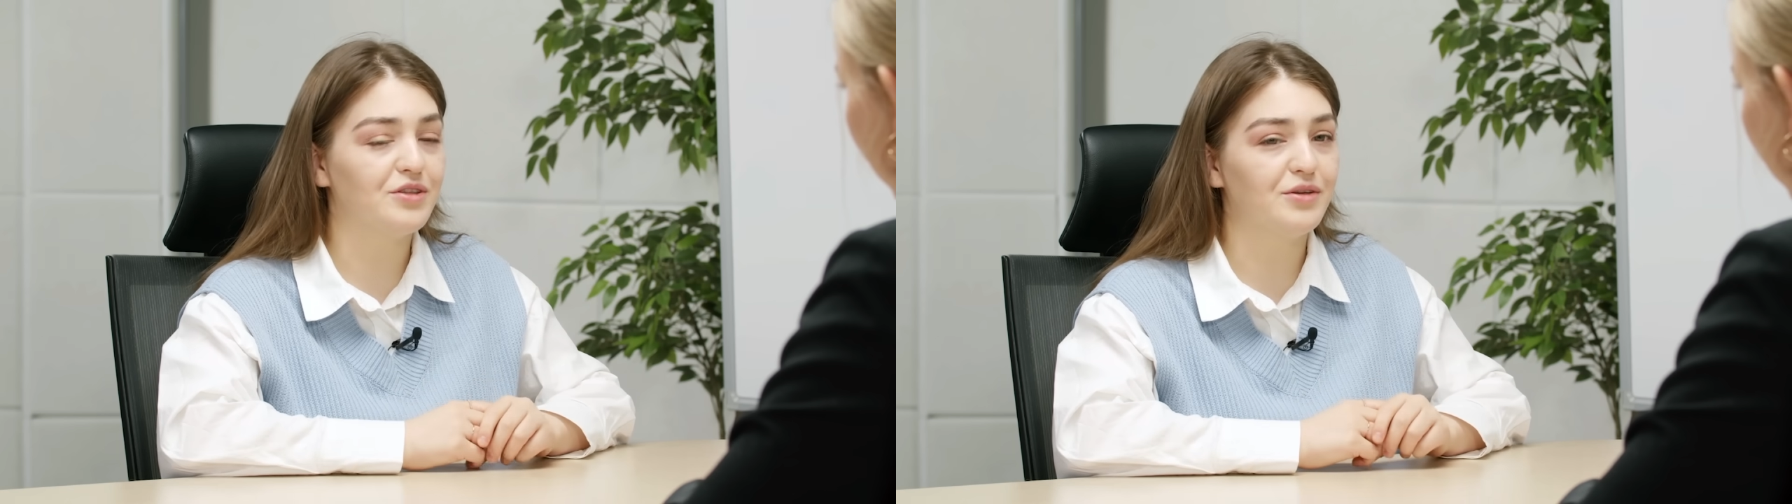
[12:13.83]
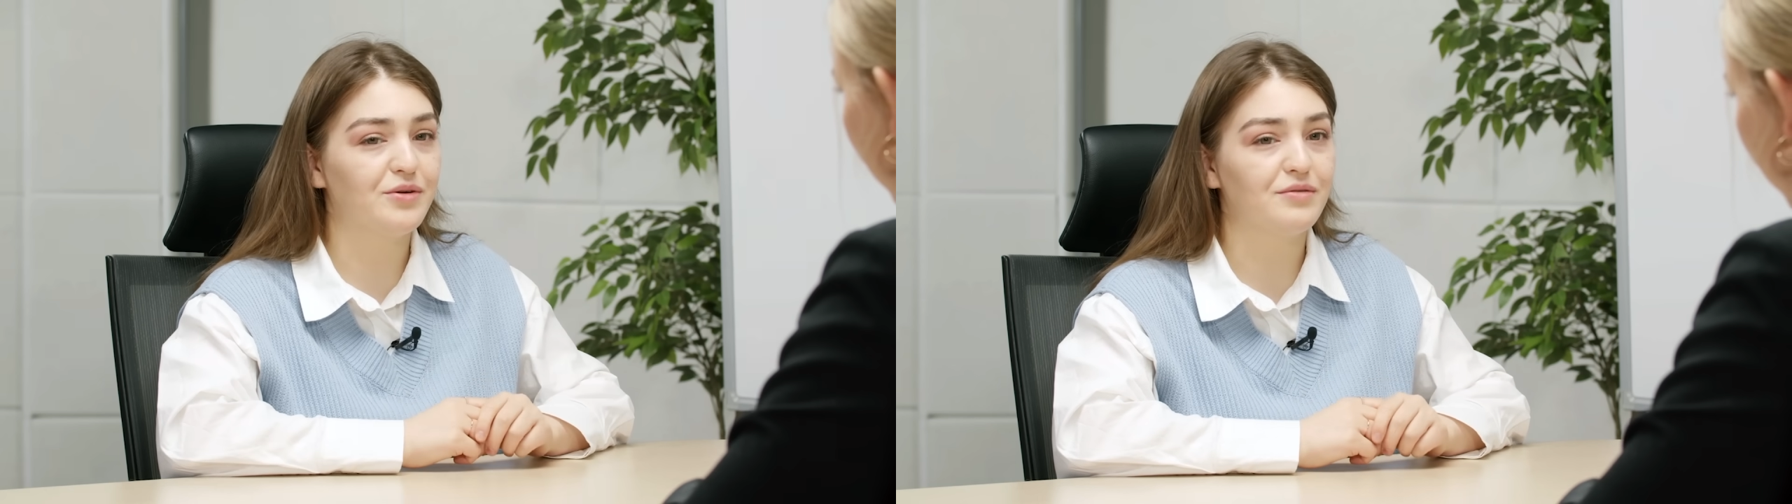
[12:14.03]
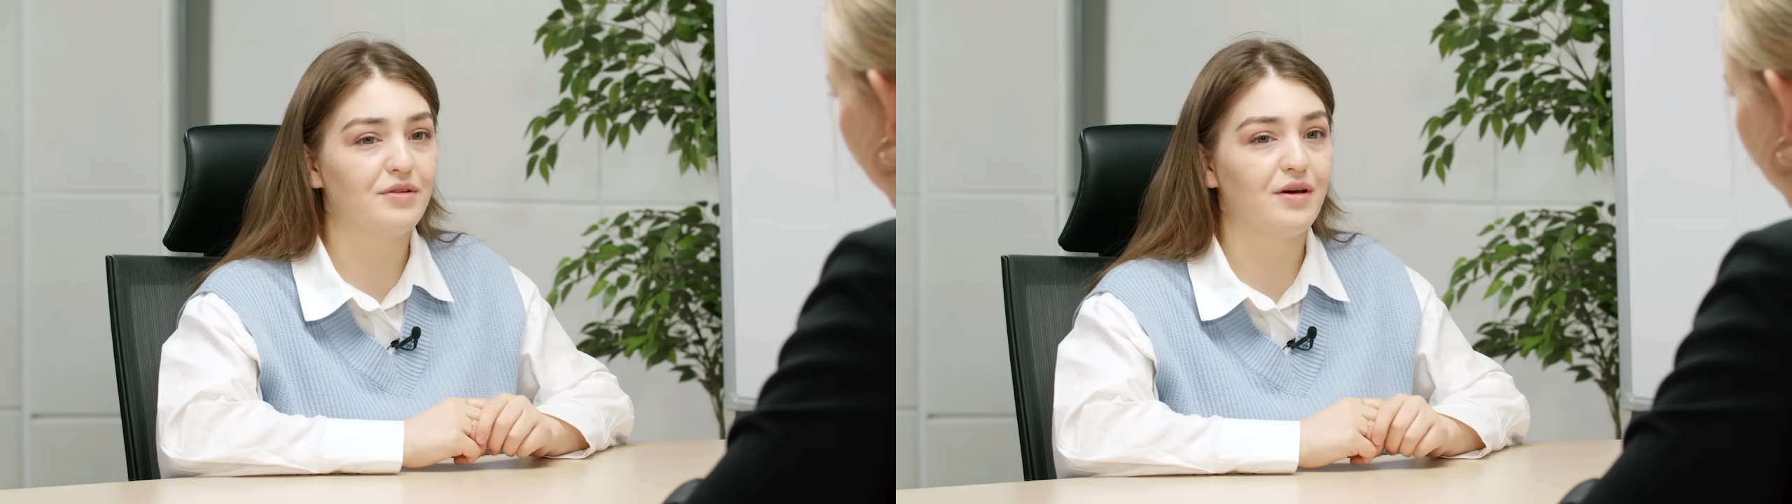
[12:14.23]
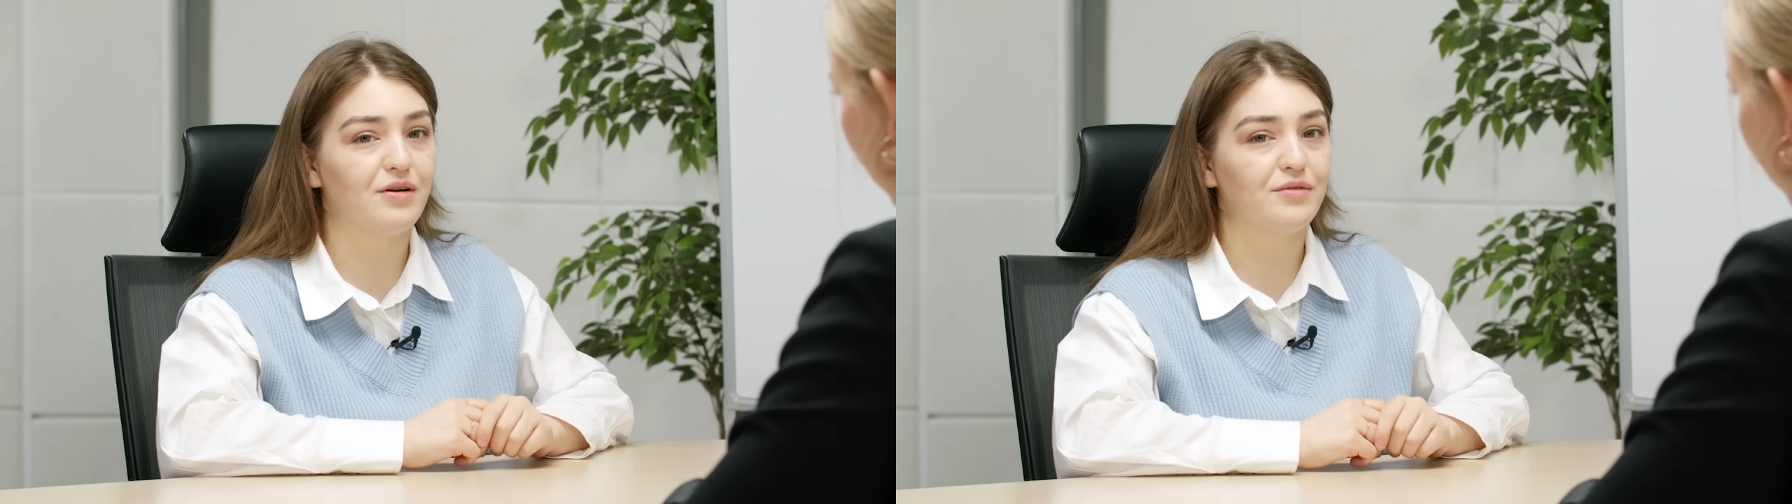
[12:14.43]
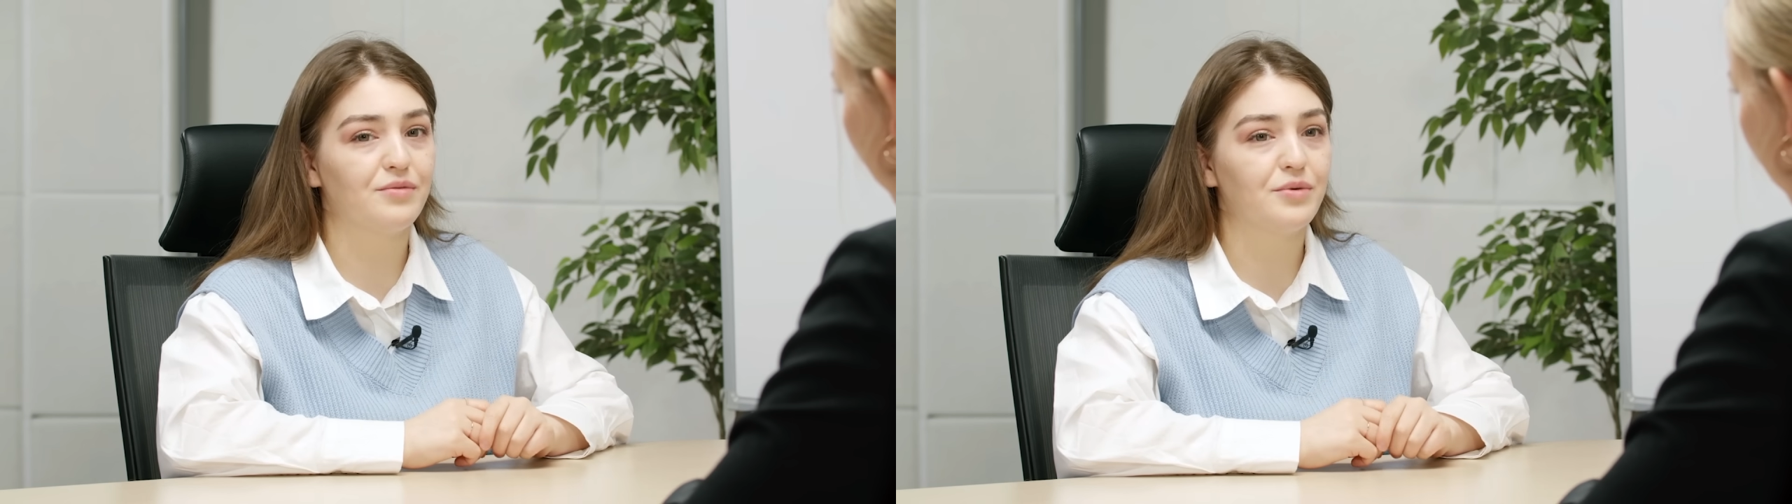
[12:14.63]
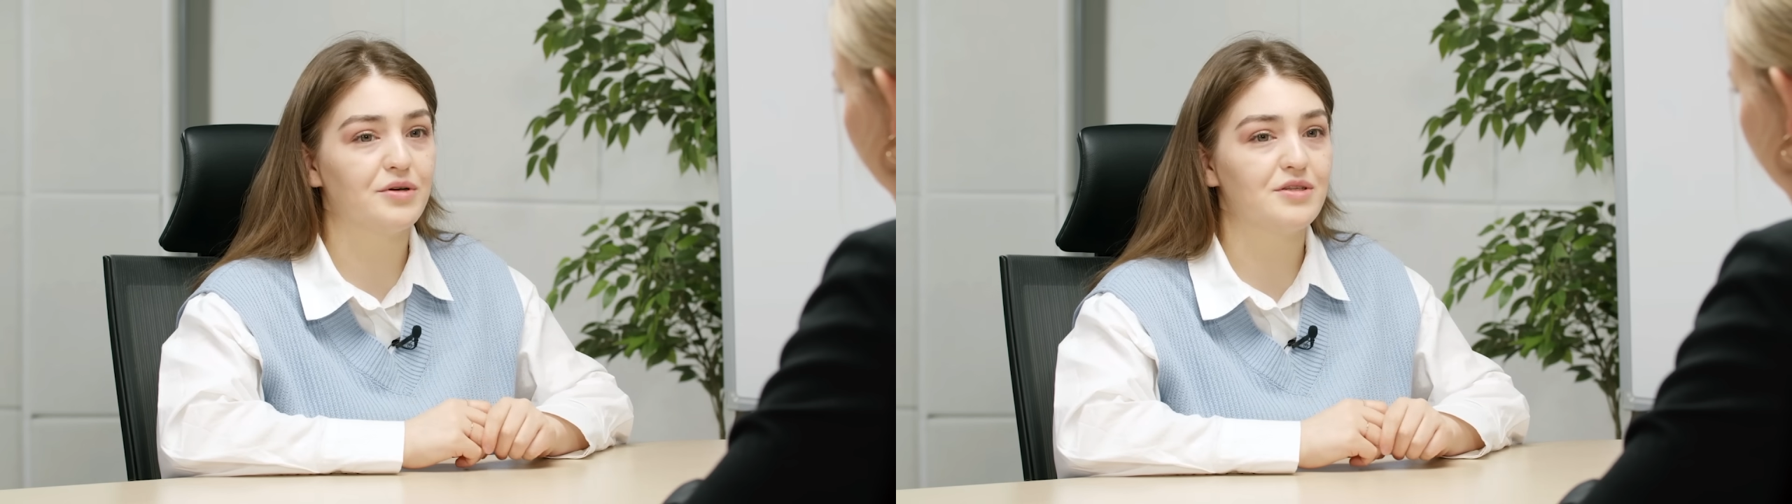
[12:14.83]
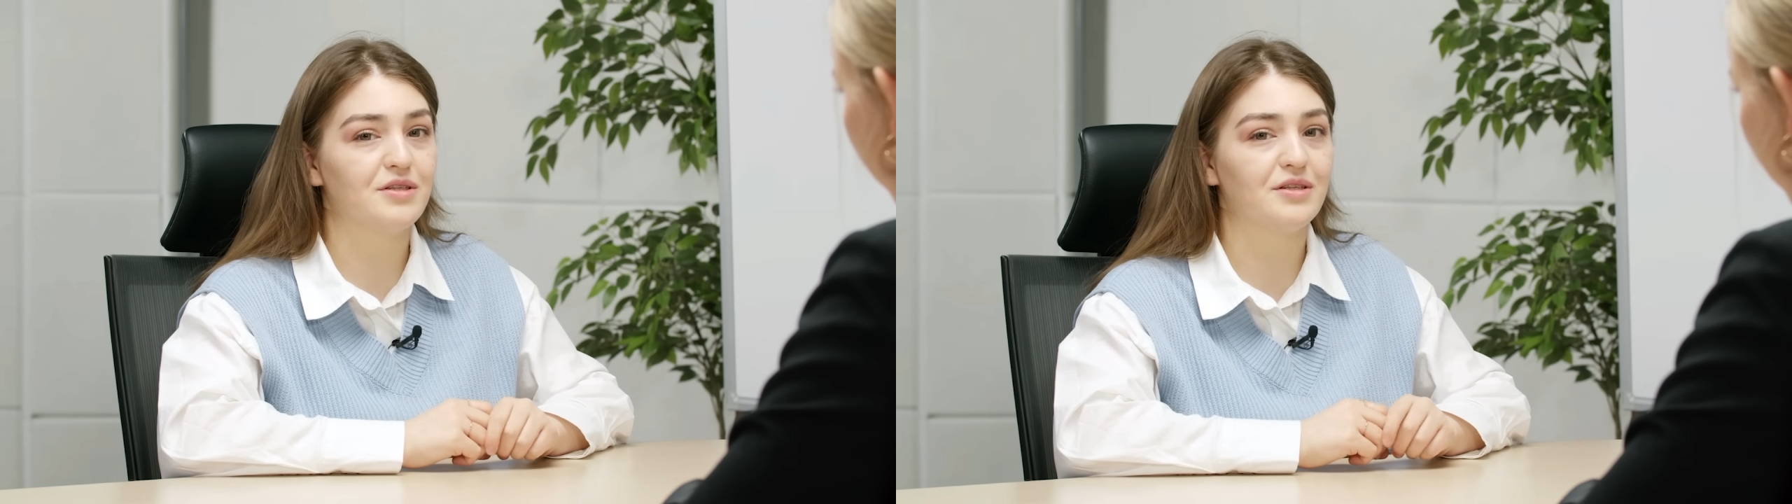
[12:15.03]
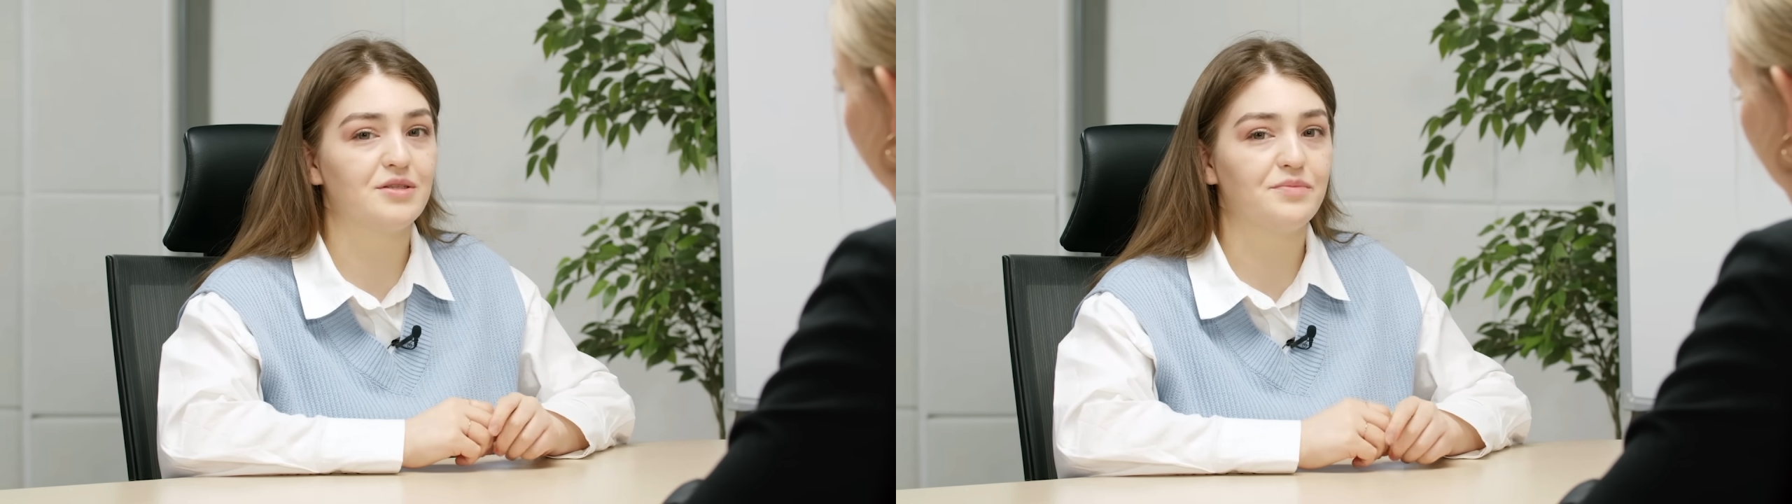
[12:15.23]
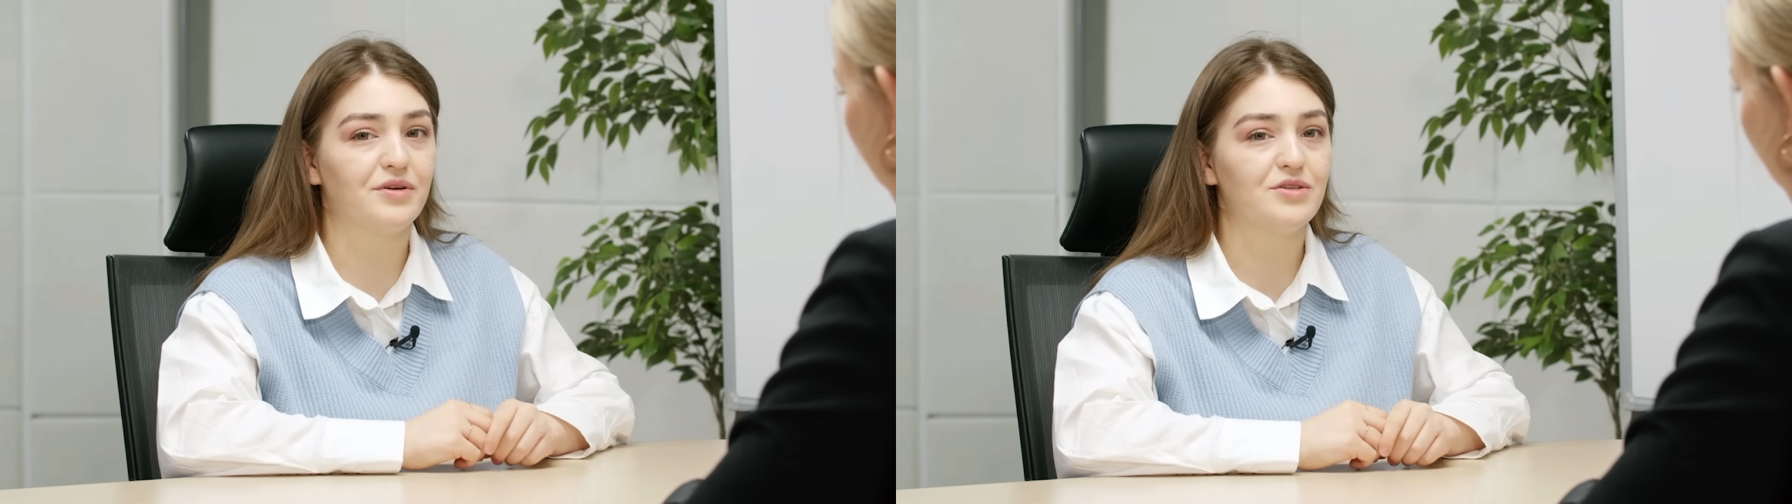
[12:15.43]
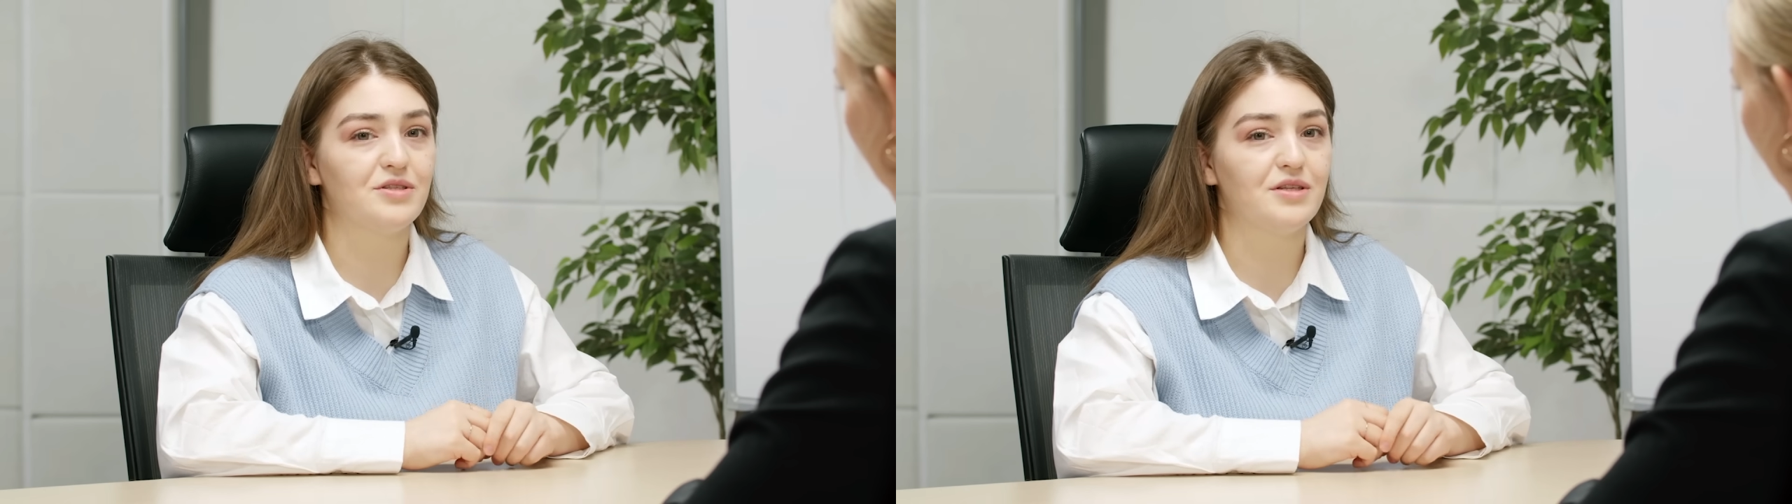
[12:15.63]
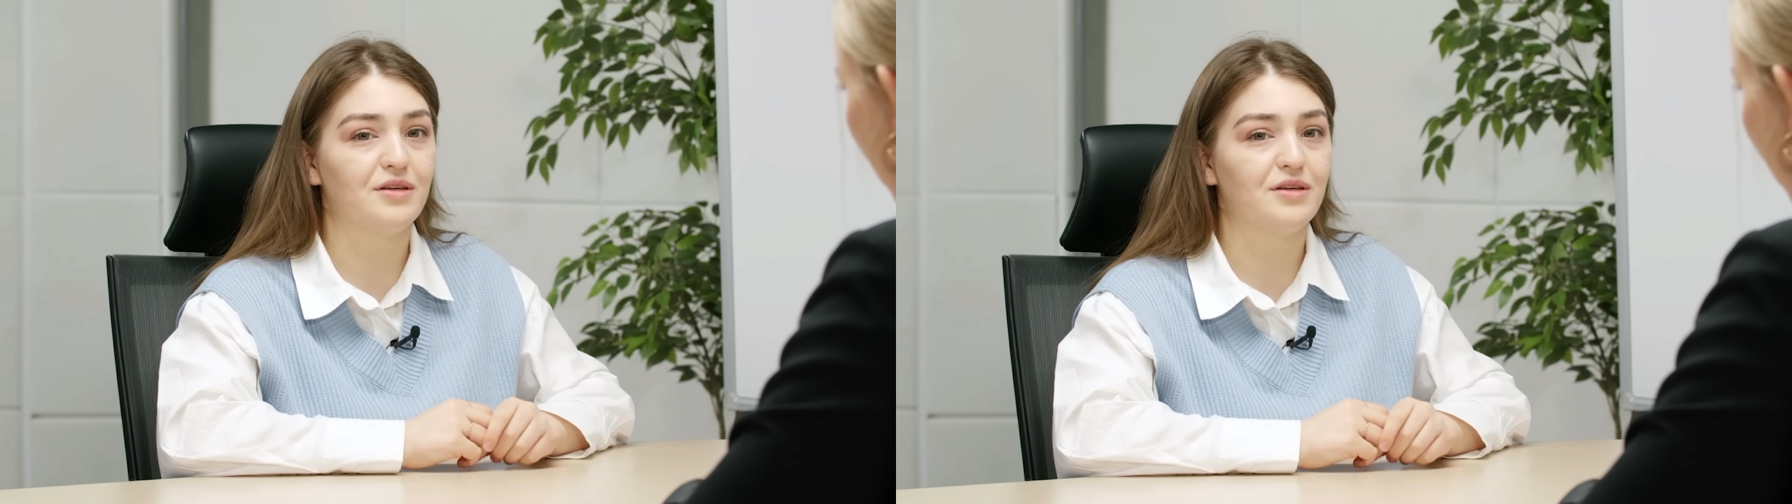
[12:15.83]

and you have a lot of words and expressions,